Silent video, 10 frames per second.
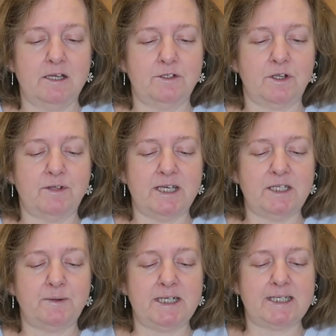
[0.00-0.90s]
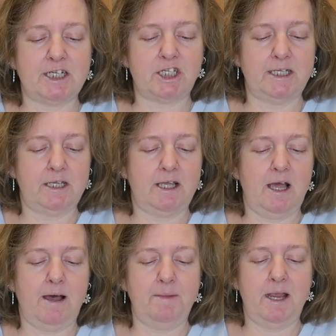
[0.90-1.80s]
So this one is actually
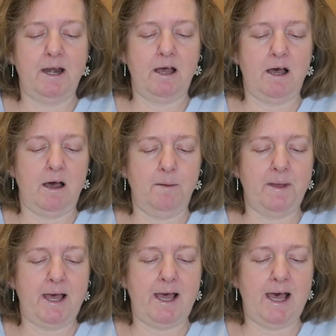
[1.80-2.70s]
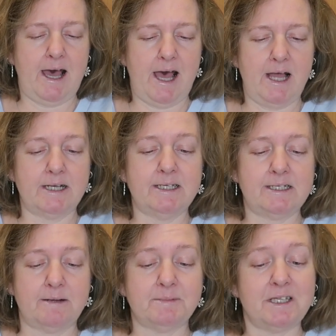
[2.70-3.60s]
coming up at,
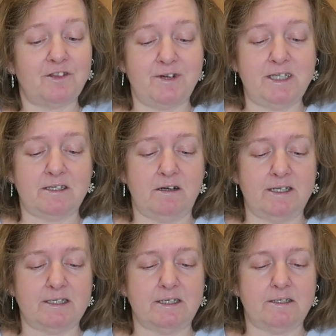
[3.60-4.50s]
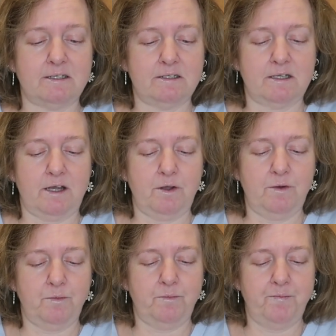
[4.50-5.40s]
this comes in three sizes,
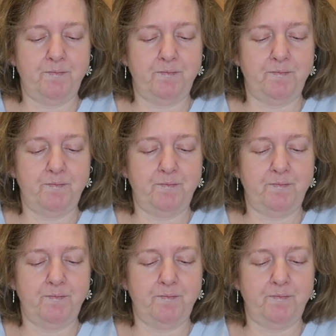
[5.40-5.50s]
so